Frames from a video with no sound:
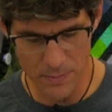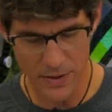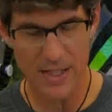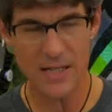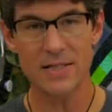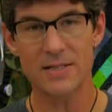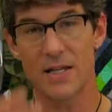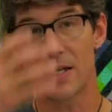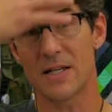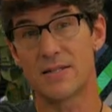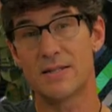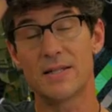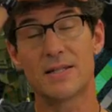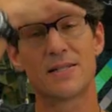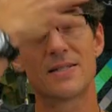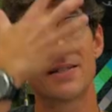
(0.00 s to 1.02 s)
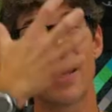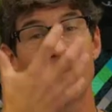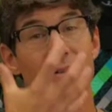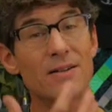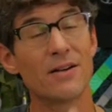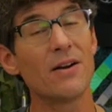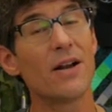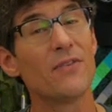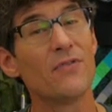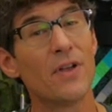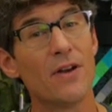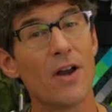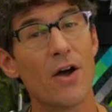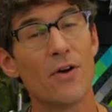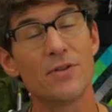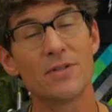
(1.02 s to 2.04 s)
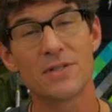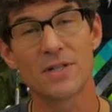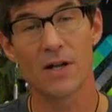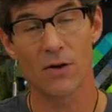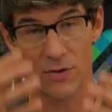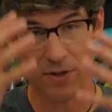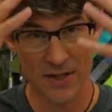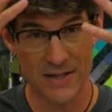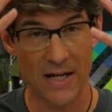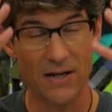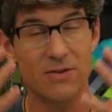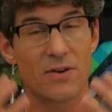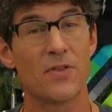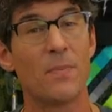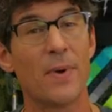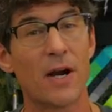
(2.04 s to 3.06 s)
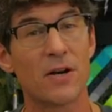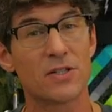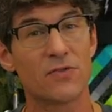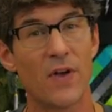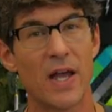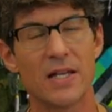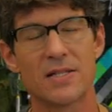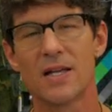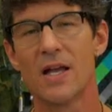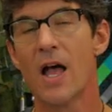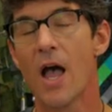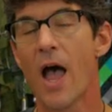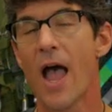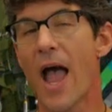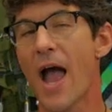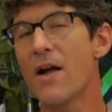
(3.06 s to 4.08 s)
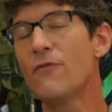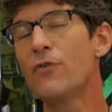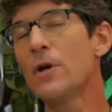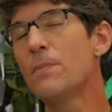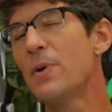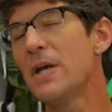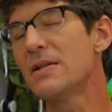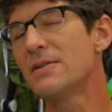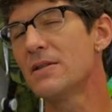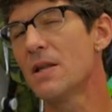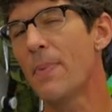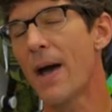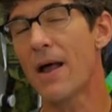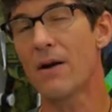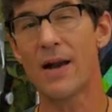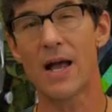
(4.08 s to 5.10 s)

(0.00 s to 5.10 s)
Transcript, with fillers: piece that is the center of the nose or the center of the bear's face. Every piece in the pattern